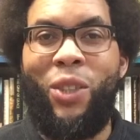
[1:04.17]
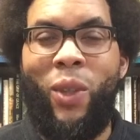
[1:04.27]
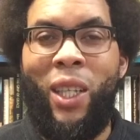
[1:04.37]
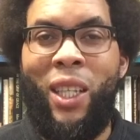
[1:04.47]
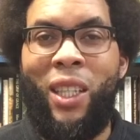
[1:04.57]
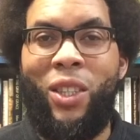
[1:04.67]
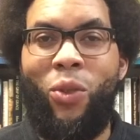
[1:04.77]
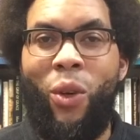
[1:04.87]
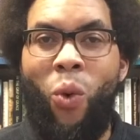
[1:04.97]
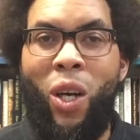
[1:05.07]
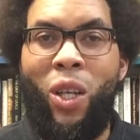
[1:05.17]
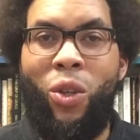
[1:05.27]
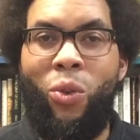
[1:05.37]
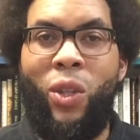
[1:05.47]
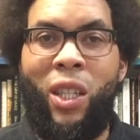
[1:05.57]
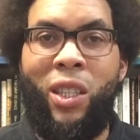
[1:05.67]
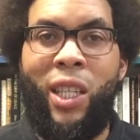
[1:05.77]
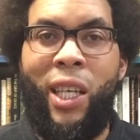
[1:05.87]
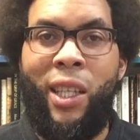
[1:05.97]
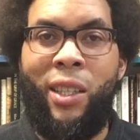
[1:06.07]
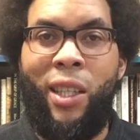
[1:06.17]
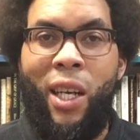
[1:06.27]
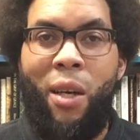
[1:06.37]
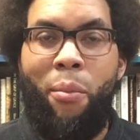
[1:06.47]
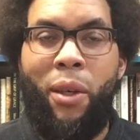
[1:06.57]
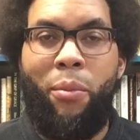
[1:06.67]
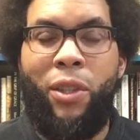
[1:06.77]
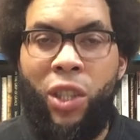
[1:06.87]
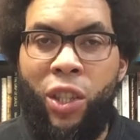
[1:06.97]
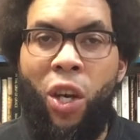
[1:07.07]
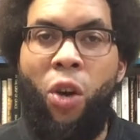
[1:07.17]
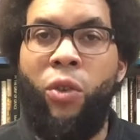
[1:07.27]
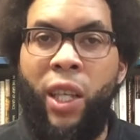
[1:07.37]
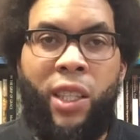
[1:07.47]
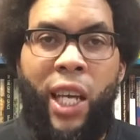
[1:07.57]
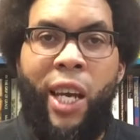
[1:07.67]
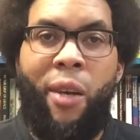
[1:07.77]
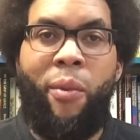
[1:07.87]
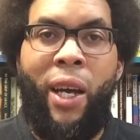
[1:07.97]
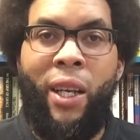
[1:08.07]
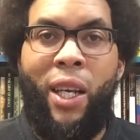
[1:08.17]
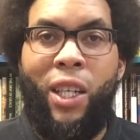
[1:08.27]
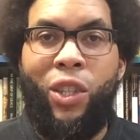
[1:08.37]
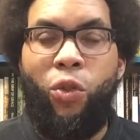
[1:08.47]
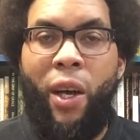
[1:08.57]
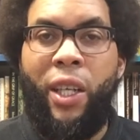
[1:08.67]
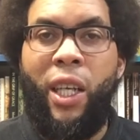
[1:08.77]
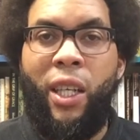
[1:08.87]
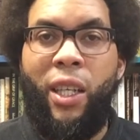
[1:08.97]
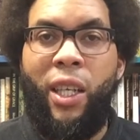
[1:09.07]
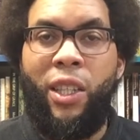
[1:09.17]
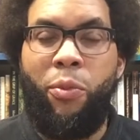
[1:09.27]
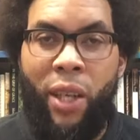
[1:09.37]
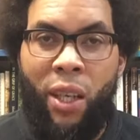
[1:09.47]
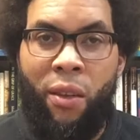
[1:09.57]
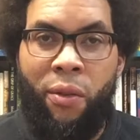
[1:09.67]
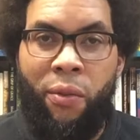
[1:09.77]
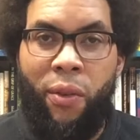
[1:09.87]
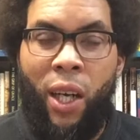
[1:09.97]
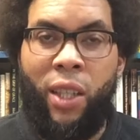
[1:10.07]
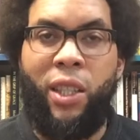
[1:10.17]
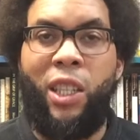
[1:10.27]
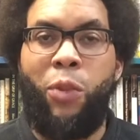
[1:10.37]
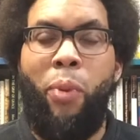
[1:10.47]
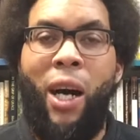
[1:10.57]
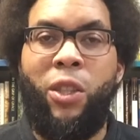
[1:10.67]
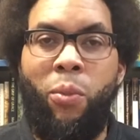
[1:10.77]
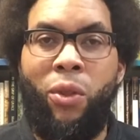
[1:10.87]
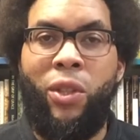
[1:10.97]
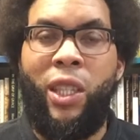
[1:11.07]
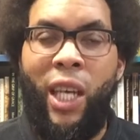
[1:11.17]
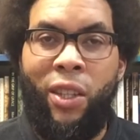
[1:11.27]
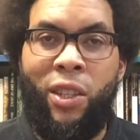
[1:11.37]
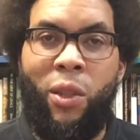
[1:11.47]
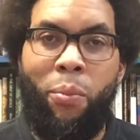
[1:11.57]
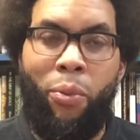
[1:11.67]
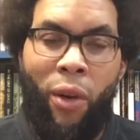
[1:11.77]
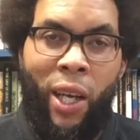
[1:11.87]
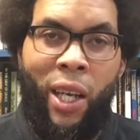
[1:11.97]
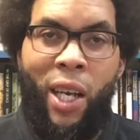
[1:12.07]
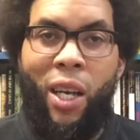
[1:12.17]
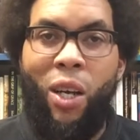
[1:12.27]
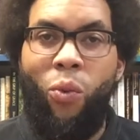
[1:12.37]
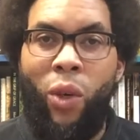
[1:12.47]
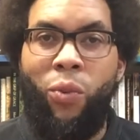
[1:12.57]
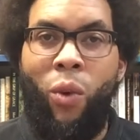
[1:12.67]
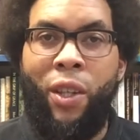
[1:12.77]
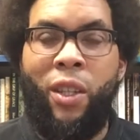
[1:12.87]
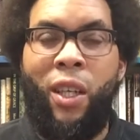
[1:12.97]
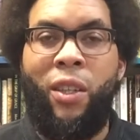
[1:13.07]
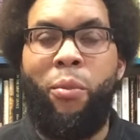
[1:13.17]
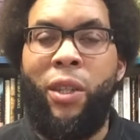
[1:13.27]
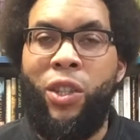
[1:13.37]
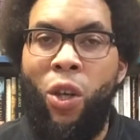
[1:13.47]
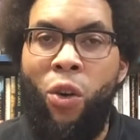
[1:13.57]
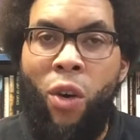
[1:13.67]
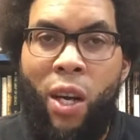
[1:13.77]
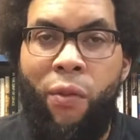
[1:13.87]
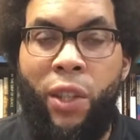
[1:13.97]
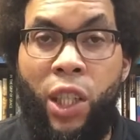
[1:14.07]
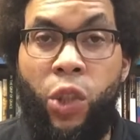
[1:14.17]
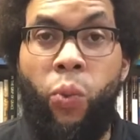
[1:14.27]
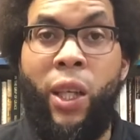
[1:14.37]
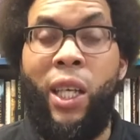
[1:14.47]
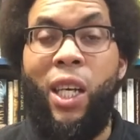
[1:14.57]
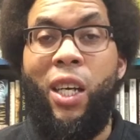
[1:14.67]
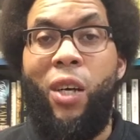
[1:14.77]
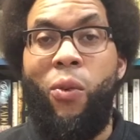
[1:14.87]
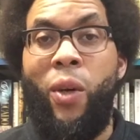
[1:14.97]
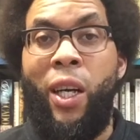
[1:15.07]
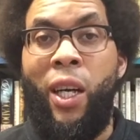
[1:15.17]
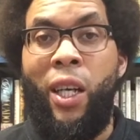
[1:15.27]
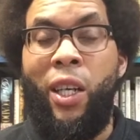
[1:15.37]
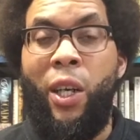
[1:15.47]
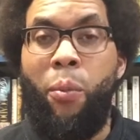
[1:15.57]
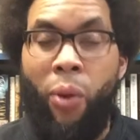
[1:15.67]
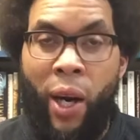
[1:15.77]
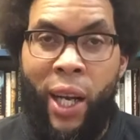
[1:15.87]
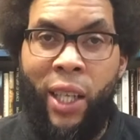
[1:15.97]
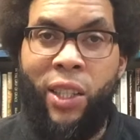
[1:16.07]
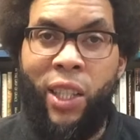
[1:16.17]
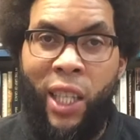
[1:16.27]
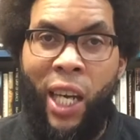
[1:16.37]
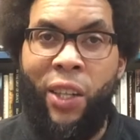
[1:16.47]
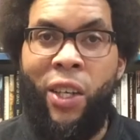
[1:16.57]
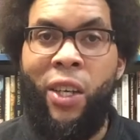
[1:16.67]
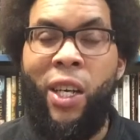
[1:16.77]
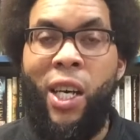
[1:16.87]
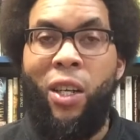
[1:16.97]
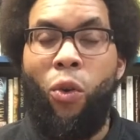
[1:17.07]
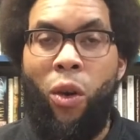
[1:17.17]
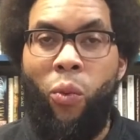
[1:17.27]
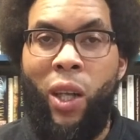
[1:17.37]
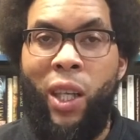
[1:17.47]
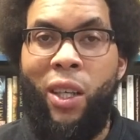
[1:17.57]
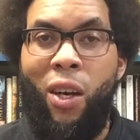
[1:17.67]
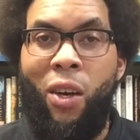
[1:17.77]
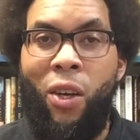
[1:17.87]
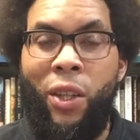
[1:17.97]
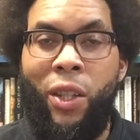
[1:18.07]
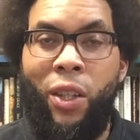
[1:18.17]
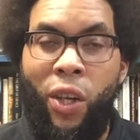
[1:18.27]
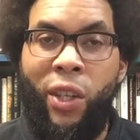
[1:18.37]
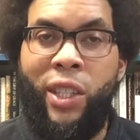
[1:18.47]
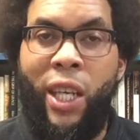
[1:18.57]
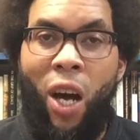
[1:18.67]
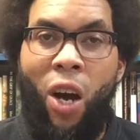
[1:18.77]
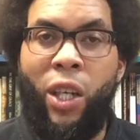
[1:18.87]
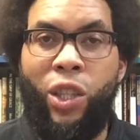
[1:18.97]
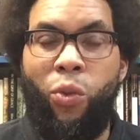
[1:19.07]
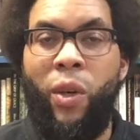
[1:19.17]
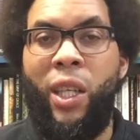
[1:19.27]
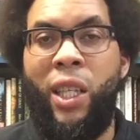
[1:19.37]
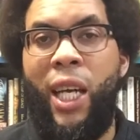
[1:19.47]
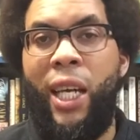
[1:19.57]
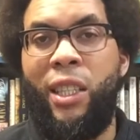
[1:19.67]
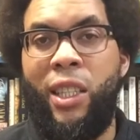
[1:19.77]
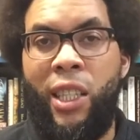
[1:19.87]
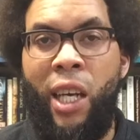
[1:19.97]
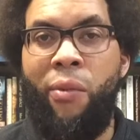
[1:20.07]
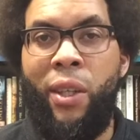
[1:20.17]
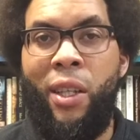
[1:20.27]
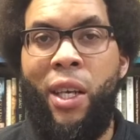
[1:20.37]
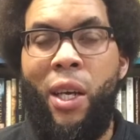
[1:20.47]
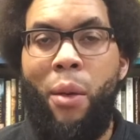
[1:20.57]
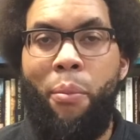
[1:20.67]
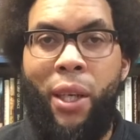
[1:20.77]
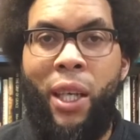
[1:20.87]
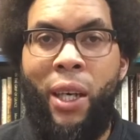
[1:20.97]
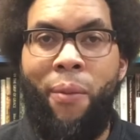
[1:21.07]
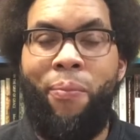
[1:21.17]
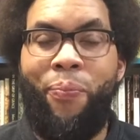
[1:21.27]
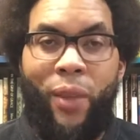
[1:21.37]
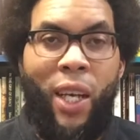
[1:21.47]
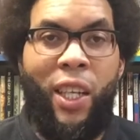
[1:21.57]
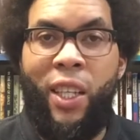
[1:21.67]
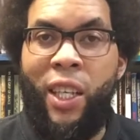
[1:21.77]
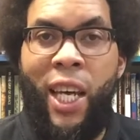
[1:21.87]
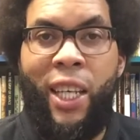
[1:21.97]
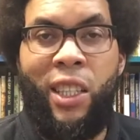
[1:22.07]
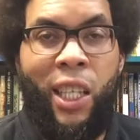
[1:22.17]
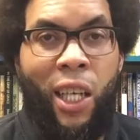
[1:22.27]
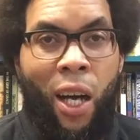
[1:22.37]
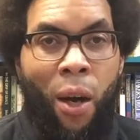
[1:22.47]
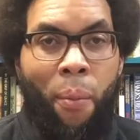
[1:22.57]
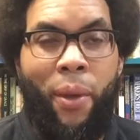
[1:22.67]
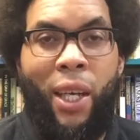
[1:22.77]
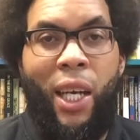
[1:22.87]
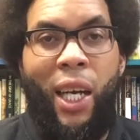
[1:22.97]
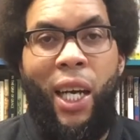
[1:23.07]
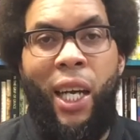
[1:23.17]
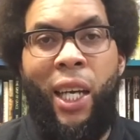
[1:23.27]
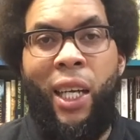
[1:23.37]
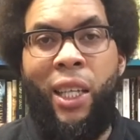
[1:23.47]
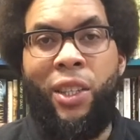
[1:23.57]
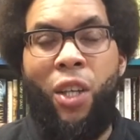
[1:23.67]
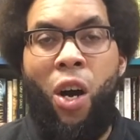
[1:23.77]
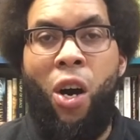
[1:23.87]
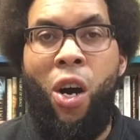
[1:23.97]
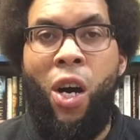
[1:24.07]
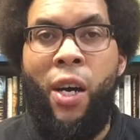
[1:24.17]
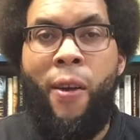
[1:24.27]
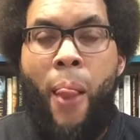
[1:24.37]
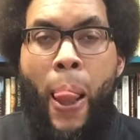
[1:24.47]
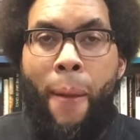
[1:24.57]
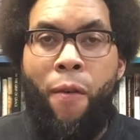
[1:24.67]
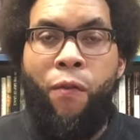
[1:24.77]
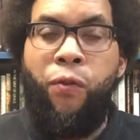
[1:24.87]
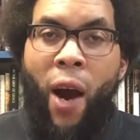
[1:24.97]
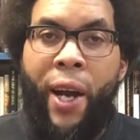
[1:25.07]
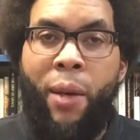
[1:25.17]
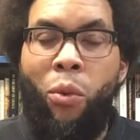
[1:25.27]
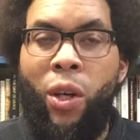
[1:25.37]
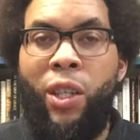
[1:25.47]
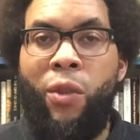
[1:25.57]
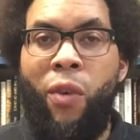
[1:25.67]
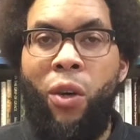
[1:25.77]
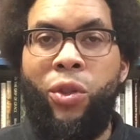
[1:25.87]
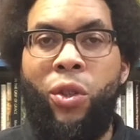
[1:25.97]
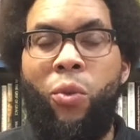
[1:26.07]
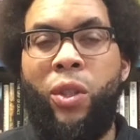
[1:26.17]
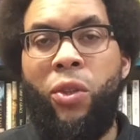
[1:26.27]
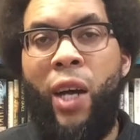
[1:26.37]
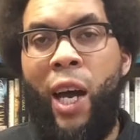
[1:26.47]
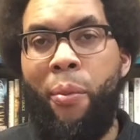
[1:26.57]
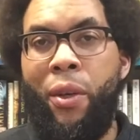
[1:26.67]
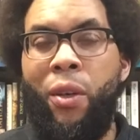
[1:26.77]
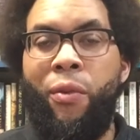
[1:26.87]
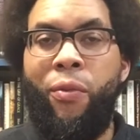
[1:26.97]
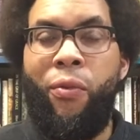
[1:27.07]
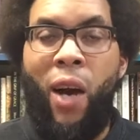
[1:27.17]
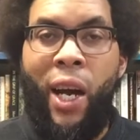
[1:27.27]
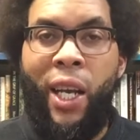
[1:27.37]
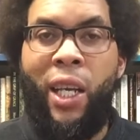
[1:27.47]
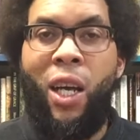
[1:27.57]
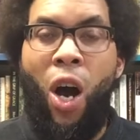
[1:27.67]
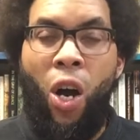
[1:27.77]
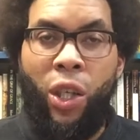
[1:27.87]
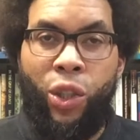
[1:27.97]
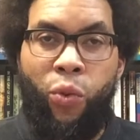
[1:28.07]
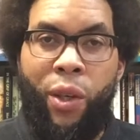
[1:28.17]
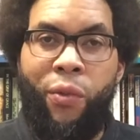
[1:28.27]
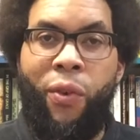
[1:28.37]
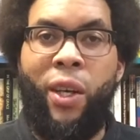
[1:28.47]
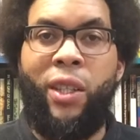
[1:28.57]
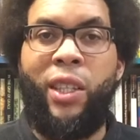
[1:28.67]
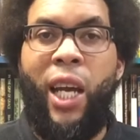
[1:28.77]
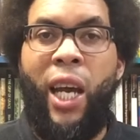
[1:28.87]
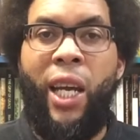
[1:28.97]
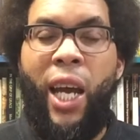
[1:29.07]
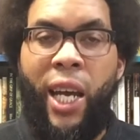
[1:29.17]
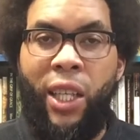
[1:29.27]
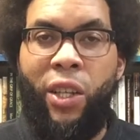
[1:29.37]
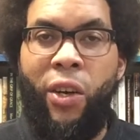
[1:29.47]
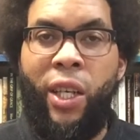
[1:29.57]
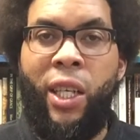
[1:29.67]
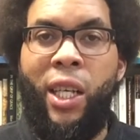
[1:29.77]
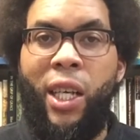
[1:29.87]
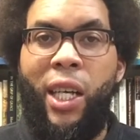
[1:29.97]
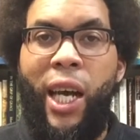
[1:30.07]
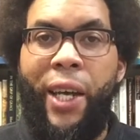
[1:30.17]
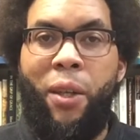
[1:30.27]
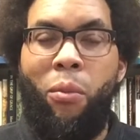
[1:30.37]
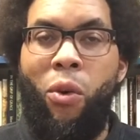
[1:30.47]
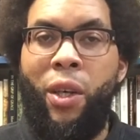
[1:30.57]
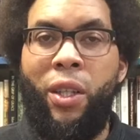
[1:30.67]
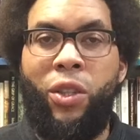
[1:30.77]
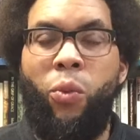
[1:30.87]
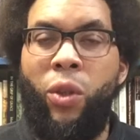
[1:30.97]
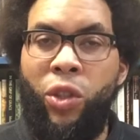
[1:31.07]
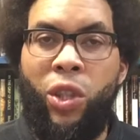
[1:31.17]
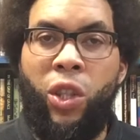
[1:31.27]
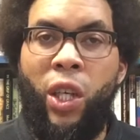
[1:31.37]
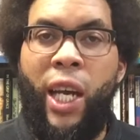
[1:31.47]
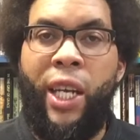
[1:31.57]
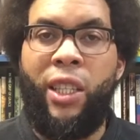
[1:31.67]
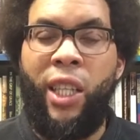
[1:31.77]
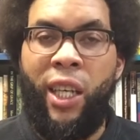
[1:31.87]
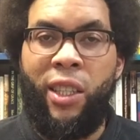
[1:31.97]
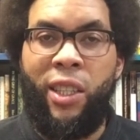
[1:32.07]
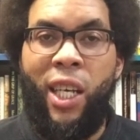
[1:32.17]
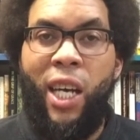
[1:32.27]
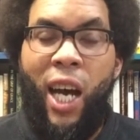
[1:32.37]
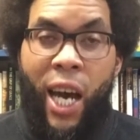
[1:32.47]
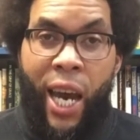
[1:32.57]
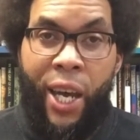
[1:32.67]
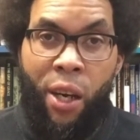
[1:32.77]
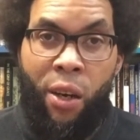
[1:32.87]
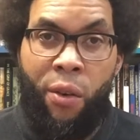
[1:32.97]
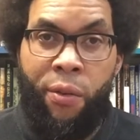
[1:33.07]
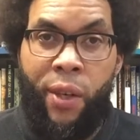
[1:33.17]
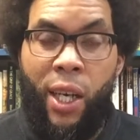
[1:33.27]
we sort of work through these things, but just know that it's aimed at trying to get as many of us as possible together to pray with one another. But so for this week, we're going to pray together, Lord willing, on Thursday, August 20th at 7 p.m. And then the next thing up is our Friday morning devotional, which will happen on Friday, August 21st at 8:30 in the morning. So we'll just look at a text ahead of